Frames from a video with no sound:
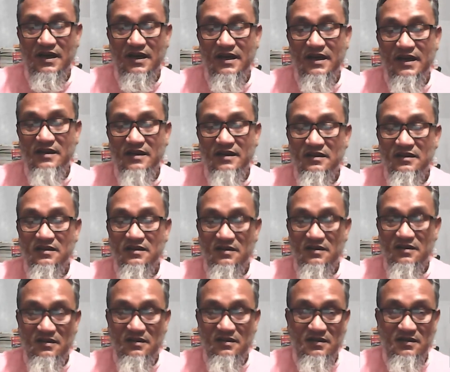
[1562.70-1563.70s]
and
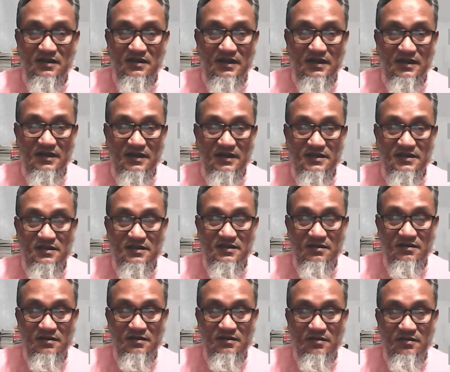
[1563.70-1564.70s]
English.
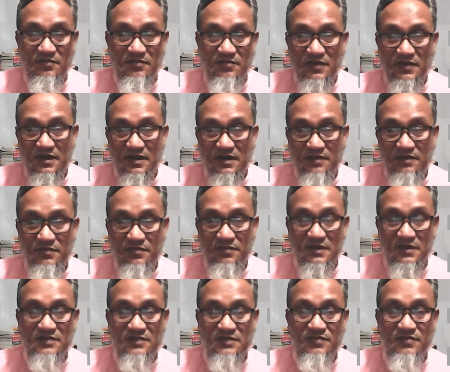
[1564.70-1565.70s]

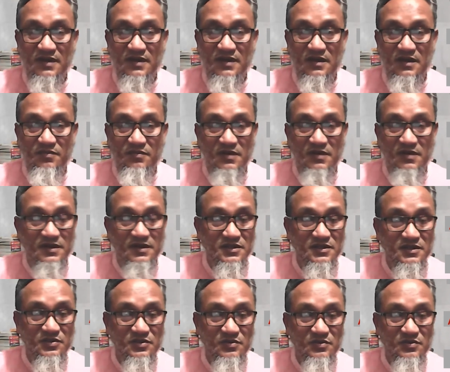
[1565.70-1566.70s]
Please
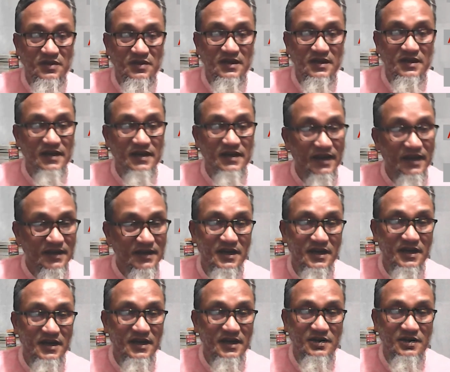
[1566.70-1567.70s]
student next slide.